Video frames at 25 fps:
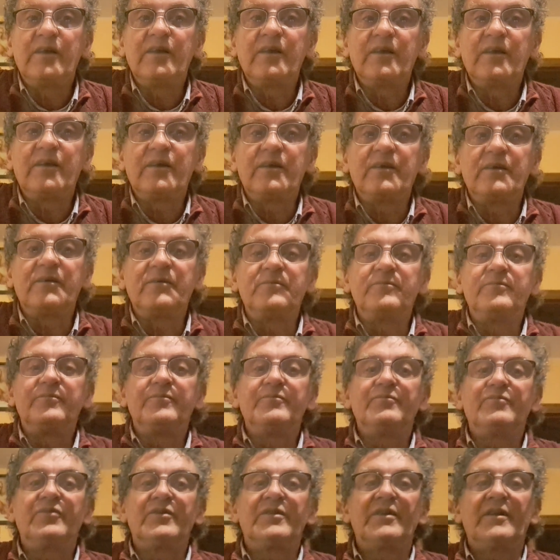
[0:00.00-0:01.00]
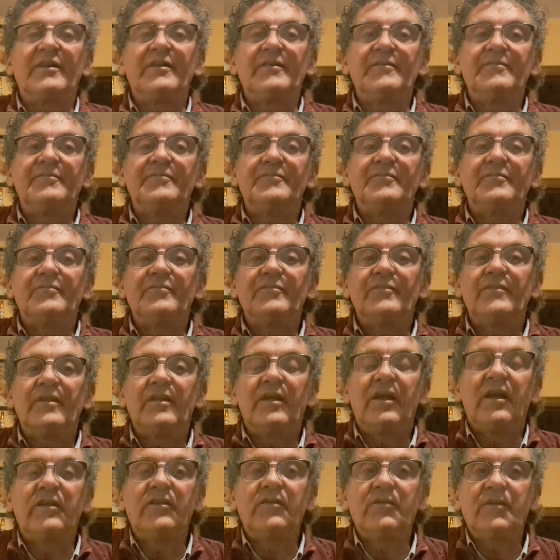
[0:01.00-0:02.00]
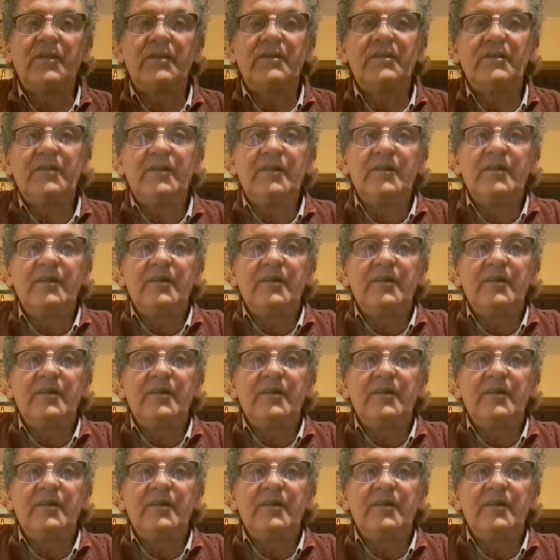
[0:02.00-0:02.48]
Anyway,